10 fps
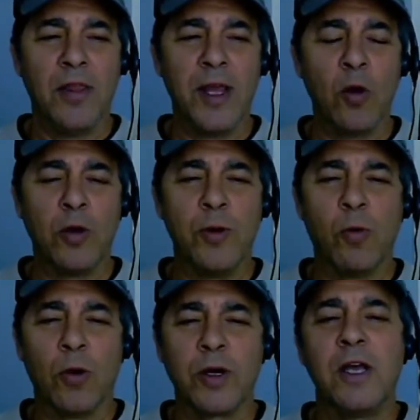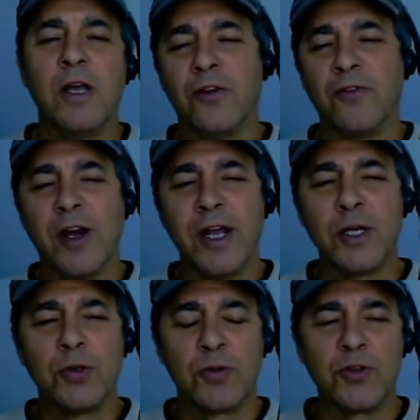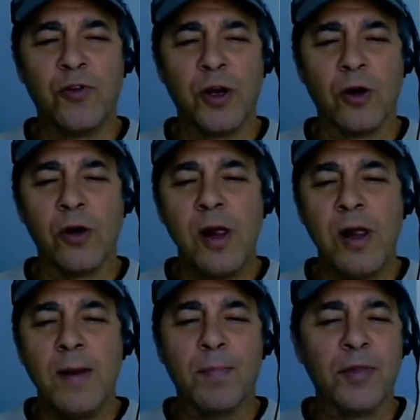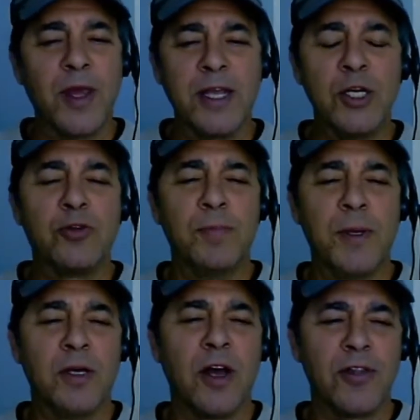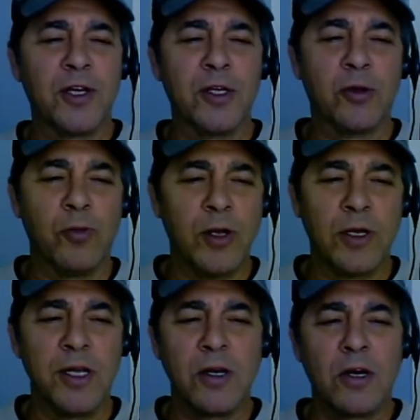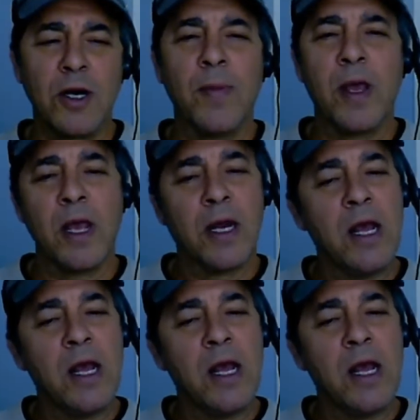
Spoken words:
They only work in the financial sphere, but they contribute nothing to the real economy.